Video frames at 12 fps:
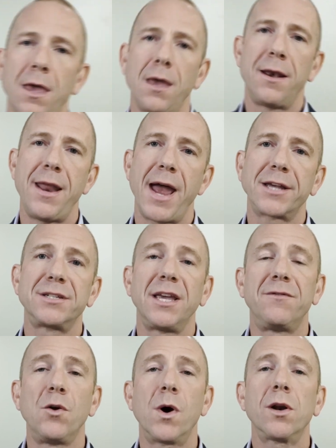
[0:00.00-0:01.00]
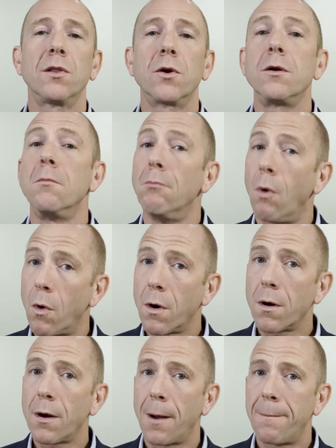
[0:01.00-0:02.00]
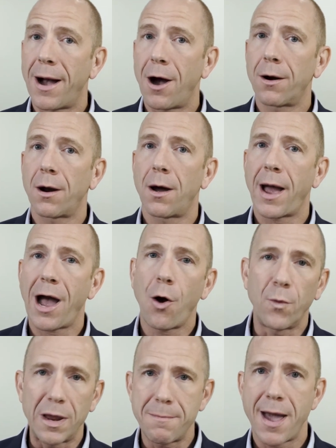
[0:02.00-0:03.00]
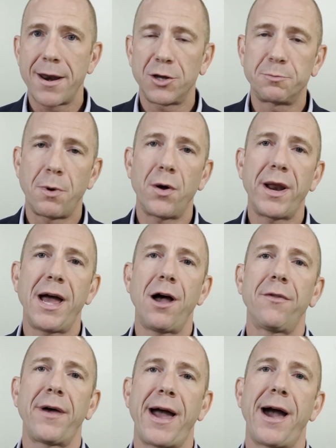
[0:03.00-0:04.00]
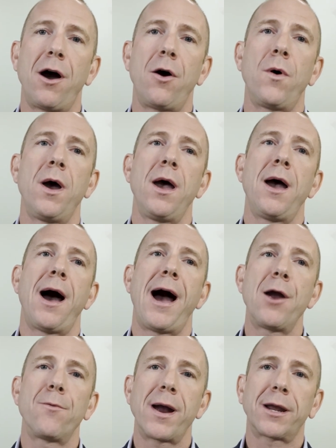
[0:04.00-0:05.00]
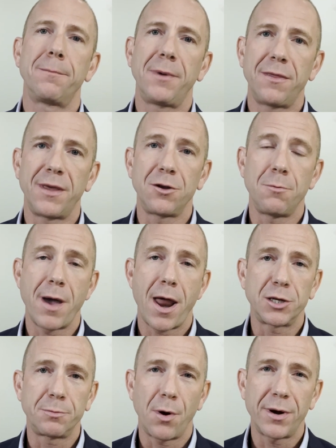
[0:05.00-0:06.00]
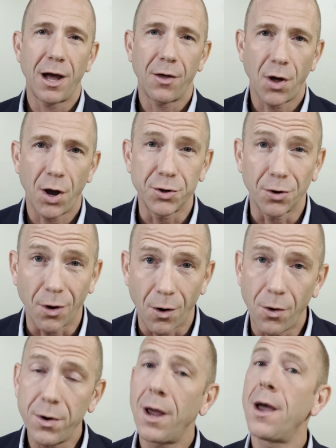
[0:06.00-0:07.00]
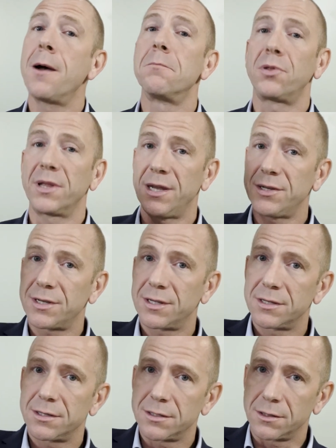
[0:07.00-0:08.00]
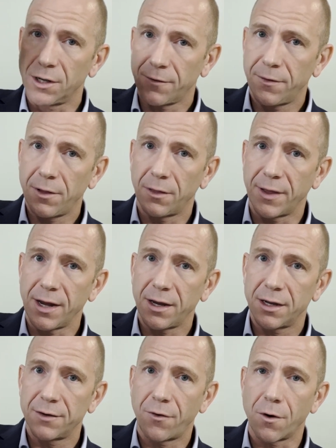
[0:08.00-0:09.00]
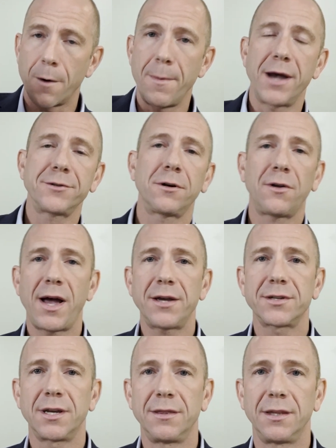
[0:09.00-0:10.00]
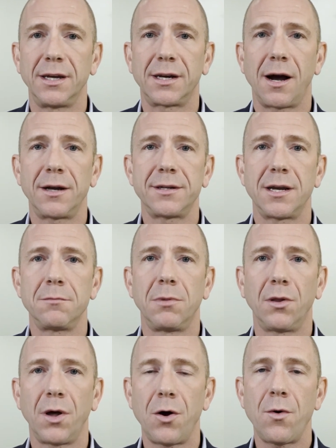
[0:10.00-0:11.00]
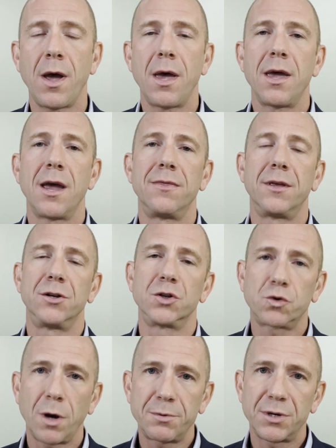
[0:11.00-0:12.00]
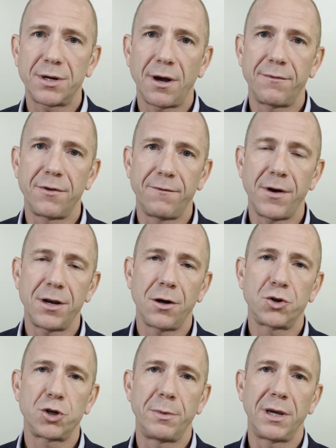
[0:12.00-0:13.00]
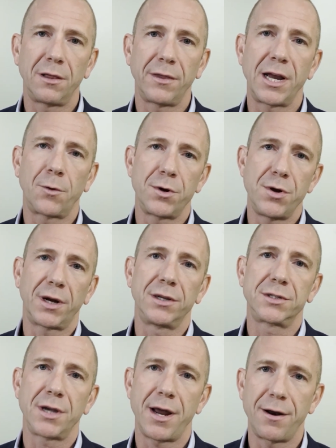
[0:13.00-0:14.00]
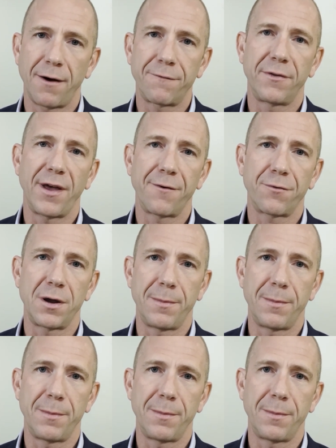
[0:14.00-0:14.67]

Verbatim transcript: Next, if you want to learn more about how we manage bone health, how I recommend that you manage bone health on your own, please look for the link for our masterclass in the content below. In the description of the video should be a link where you can sign up for that free